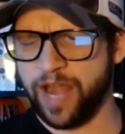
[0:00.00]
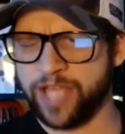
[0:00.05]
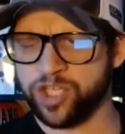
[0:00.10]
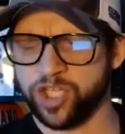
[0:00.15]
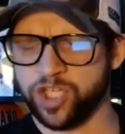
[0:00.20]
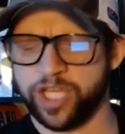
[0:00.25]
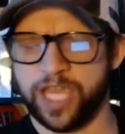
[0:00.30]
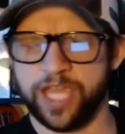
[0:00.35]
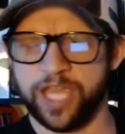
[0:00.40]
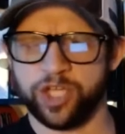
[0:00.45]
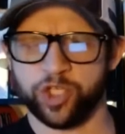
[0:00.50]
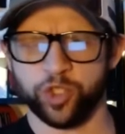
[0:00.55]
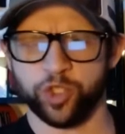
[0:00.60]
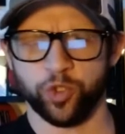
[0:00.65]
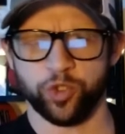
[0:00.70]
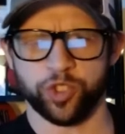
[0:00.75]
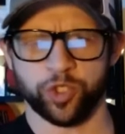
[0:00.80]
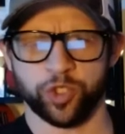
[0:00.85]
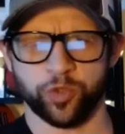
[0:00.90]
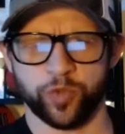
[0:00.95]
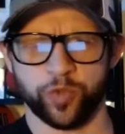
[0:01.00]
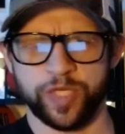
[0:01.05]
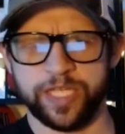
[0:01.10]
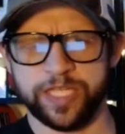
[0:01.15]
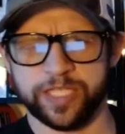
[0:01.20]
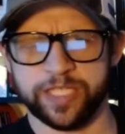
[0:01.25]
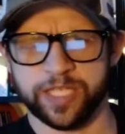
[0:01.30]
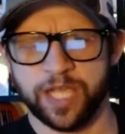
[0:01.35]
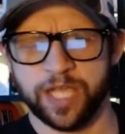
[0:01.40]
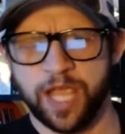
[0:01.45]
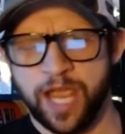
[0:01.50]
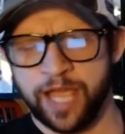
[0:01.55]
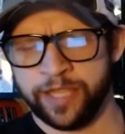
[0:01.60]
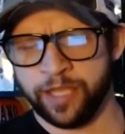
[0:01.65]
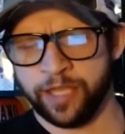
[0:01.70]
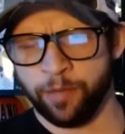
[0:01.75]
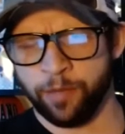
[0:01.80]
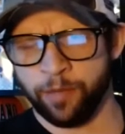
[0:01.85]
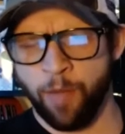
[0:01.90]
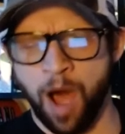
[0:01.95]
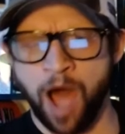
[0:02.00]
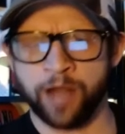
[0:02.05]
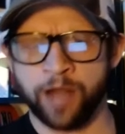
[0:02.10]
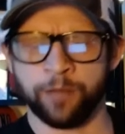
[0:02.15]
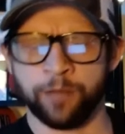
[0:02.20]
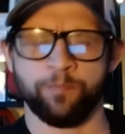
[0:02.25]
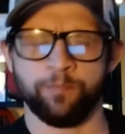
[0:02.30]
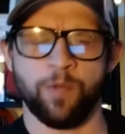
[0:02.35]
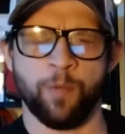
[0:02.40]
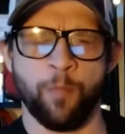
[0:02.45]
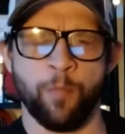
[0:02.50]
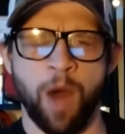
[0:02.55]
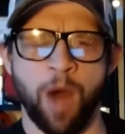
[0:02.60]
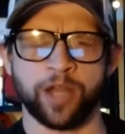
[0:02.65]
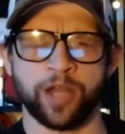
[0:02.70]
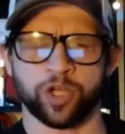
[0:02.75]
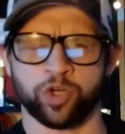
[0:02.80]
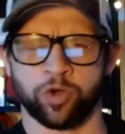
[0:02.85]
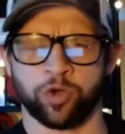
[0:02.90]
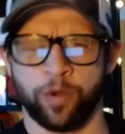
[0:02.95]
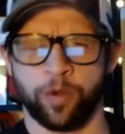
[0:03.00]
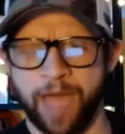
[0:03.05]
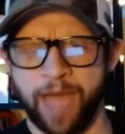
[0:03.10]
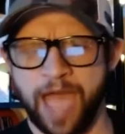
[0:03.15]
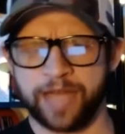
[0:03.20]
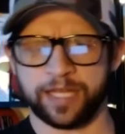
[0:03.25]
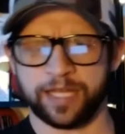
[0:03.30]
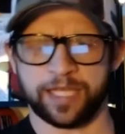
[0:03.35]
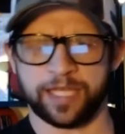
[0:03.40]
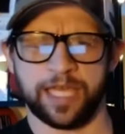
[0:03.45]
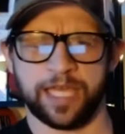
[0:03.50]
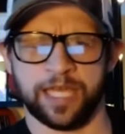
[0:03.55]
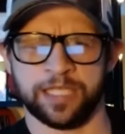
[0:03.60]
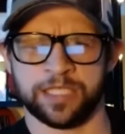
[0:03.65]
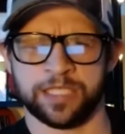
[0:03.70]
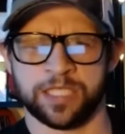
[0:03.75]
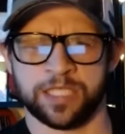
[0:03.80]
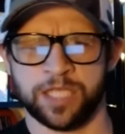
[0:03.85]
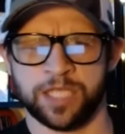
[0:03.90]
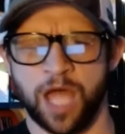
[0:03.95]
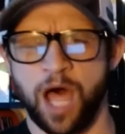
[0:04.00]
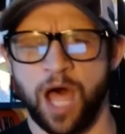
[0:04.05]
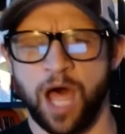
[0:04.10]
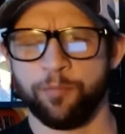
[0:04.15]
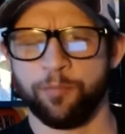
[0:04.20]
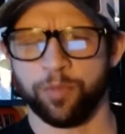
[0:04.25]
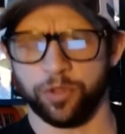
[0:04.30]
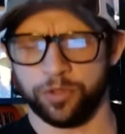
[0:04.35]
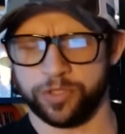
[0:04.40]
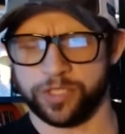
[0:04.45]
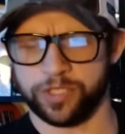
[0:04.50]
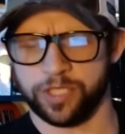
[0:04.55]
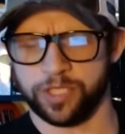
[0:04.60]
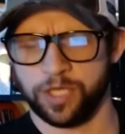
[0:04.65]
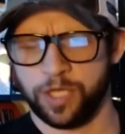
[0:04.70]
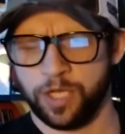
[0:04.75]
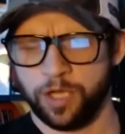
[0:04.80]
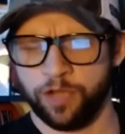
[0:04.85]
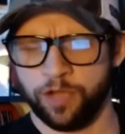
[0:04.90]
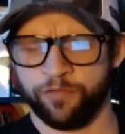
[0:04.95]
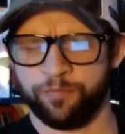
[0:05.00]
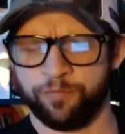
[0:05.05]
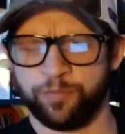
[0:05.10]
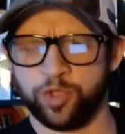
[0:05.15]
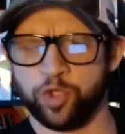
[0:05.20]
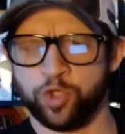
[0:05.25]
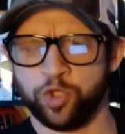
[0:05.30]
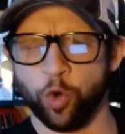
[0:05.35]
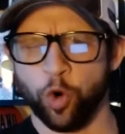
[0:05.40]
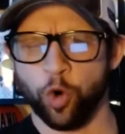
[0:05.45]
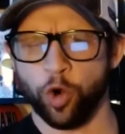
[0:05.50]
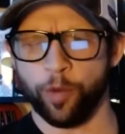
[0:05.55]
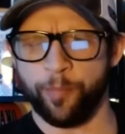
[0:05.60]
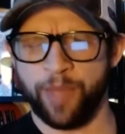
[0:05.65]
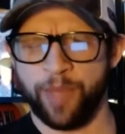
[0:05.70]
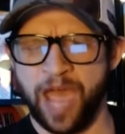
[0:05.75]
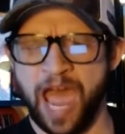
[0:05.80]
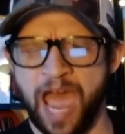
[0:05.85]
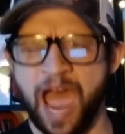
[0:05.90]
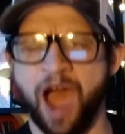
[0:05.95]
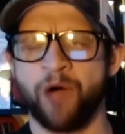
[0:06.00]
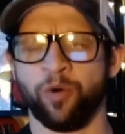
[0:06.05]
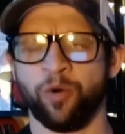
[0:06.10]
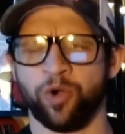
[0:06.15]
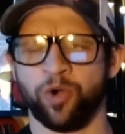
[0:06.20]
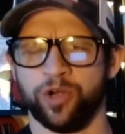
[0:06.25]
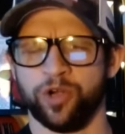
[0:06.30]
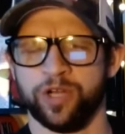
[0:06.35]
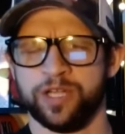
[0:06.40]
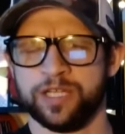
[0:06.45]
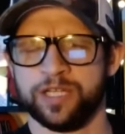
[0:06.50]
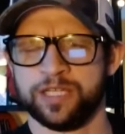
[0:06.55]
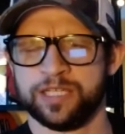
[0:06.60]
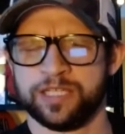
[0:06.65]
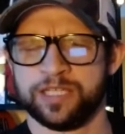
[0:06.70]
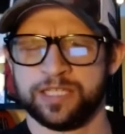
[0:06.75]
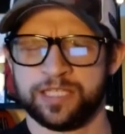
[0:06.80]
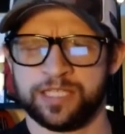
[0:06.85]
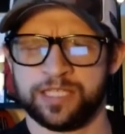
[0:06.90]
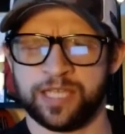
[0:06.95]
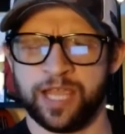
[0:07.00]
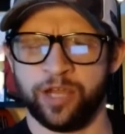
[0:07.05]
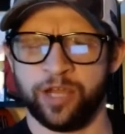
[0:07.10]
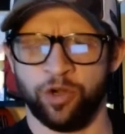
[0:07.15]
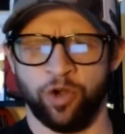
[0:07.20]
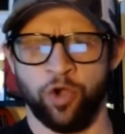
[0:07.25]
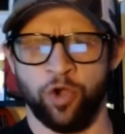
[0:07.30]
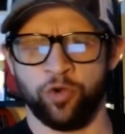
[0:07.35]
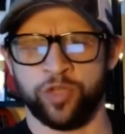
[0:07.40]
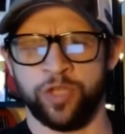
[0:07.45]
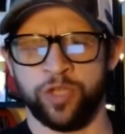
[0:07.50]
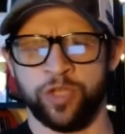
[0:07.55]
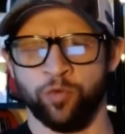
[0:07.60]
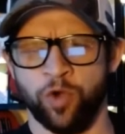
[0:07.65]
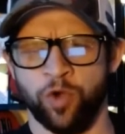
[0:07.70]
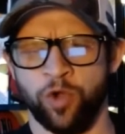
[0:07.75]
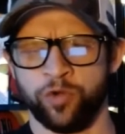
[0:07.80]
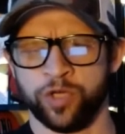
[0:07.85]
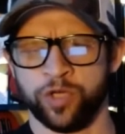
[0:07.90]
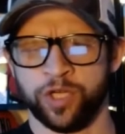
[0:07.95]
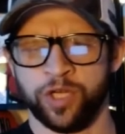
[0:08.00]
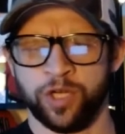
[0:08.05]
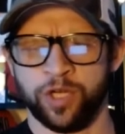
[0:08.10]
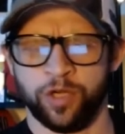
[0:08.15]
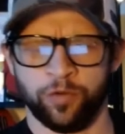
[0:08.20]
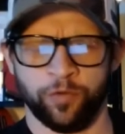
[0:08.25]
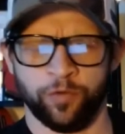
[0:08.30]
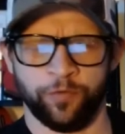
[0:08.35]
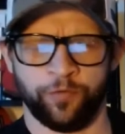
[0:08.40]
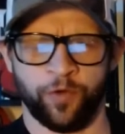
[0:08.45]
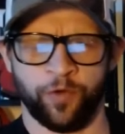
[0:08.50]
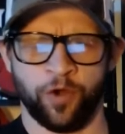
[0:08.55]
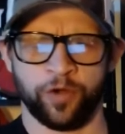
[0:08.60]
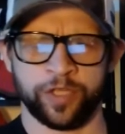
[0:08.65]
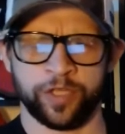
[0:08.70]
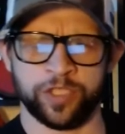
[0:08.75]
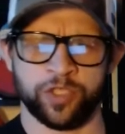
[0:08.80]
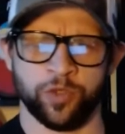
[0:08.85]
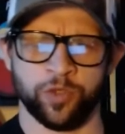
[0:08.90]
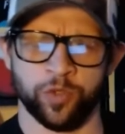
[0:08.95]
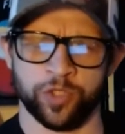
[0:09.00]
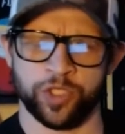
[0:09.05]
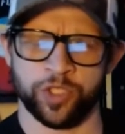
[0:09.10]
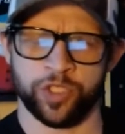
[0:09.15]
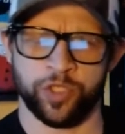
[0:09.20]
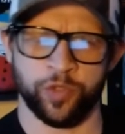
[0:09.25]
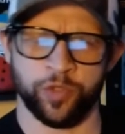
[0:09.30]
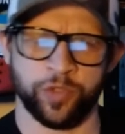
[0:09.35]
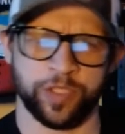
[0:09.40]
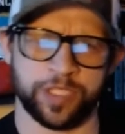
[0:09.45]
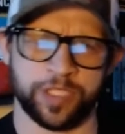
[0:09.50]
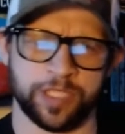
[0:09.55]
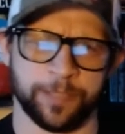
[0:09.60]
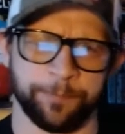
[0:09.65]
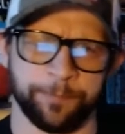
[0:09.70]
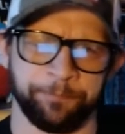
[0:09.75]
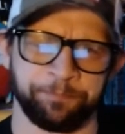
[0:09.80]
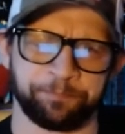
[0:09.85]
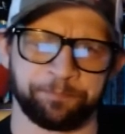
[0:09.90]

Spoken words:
educational degrees, and their monochromatic ensembles of pure power, Sayer Oki wrote, referring to her students.